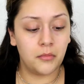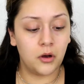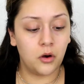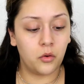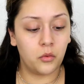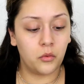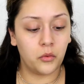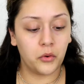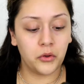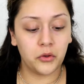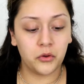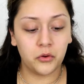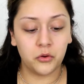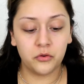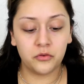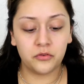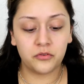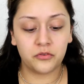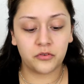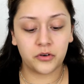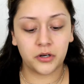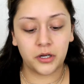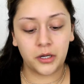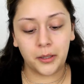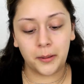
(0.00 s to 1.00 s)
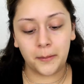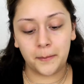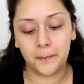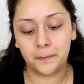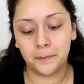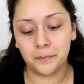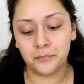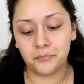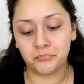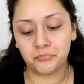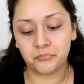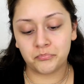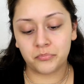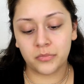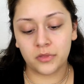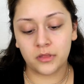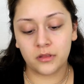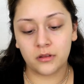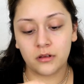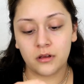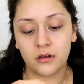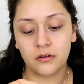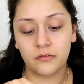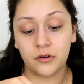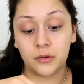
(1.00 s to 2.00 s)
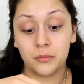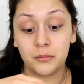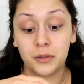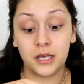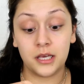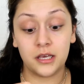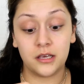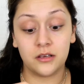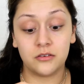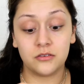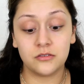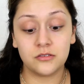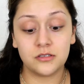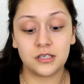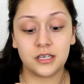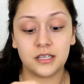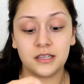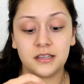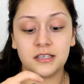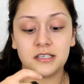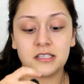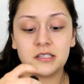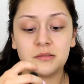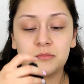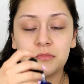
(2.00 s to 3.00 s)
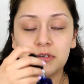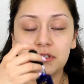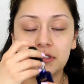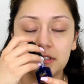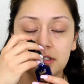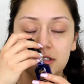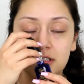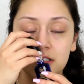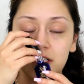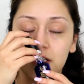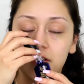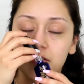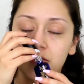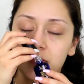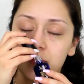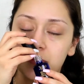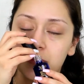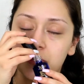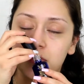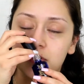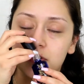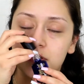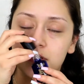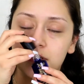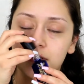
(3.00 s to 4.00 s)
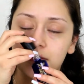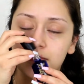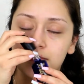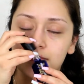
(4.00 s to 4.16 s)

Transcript: oil from Kiehl's, and this stuff smells